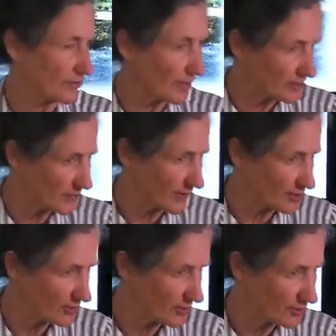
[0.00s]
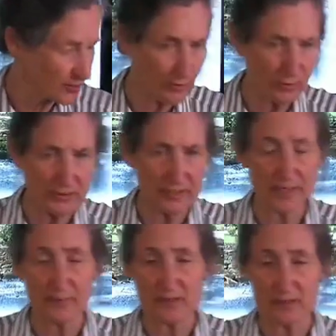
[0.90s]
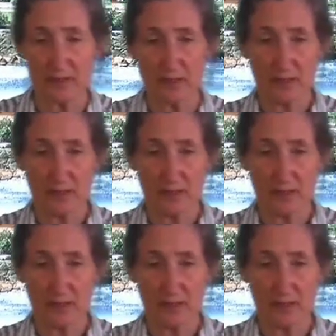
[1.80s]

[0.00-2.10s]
throat specialist who looked in Emma's